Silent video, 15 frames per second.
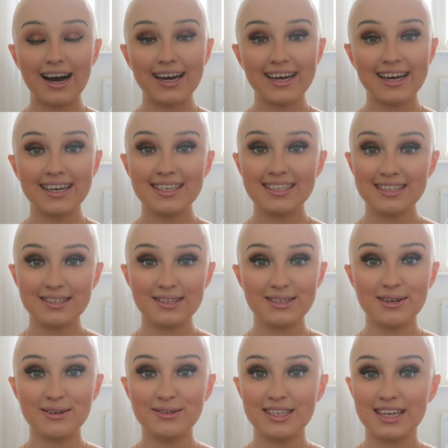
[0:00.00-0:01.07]
Hi guys,
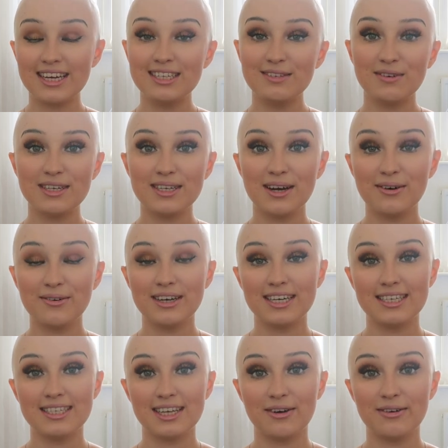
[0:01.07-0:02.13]
so today's video
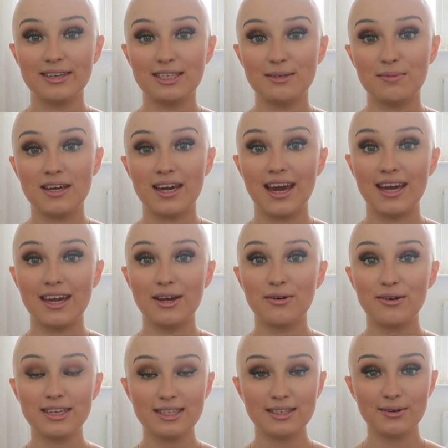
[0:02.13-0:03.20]
is going to be a
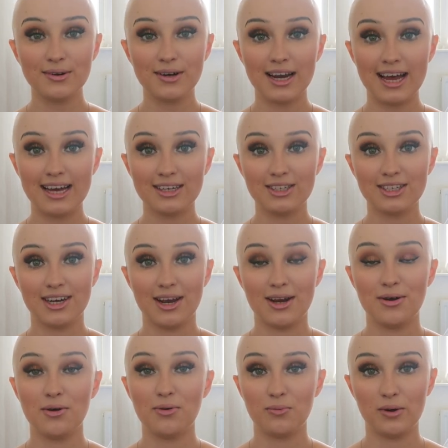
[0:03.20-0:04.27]
Krystal
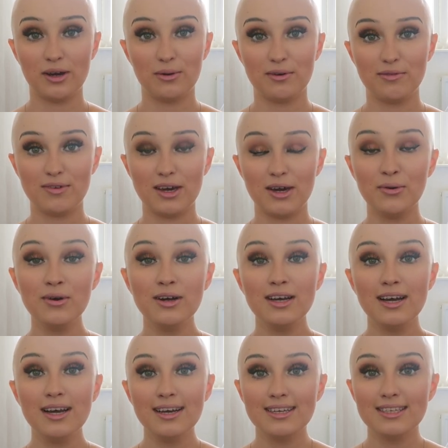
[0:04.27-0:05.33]
Kollection wig review.
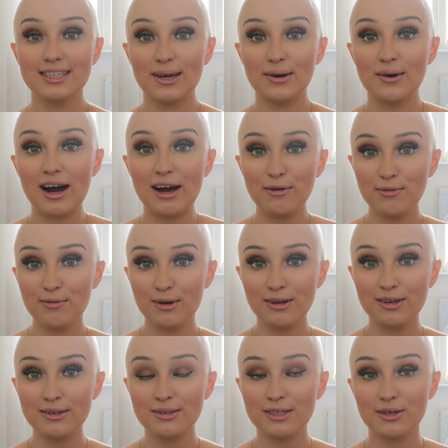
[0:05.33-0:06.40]
So I've
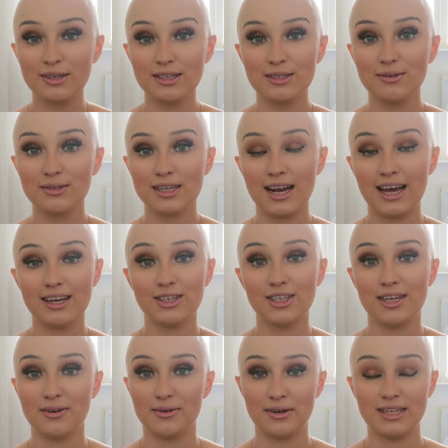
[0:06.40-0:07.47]
followed Krystal's
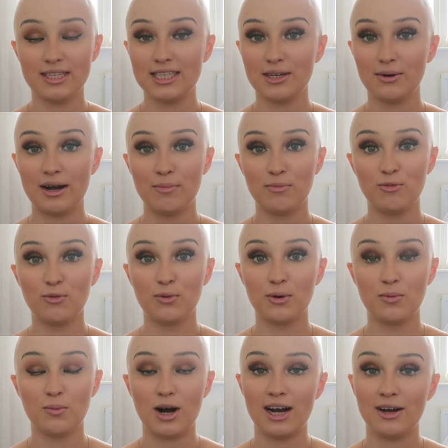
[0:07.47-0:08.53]
collection on Instagram
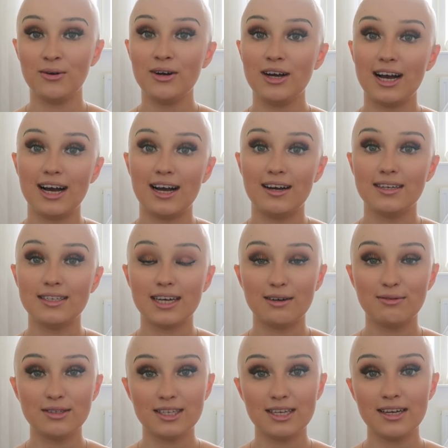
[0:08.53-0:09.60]
for a while and
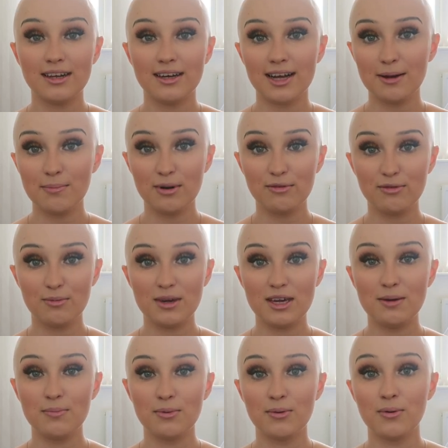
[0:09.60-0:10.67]
I've seen a couple of the
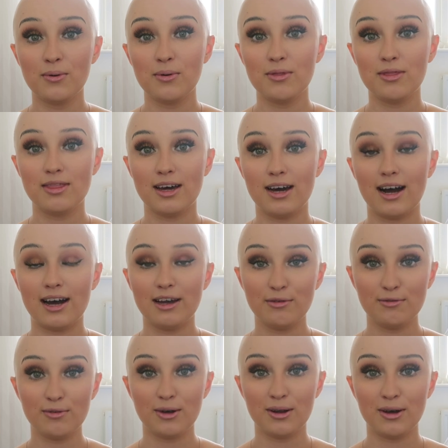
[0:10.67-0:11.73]
people that
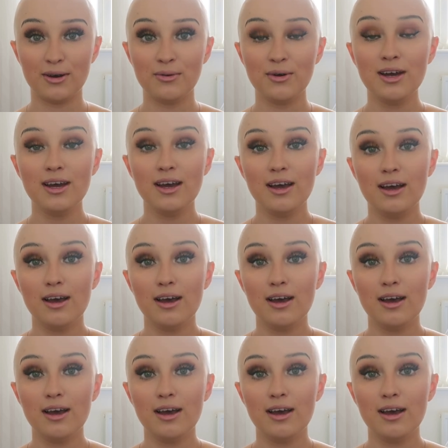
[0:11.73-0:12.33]
I follow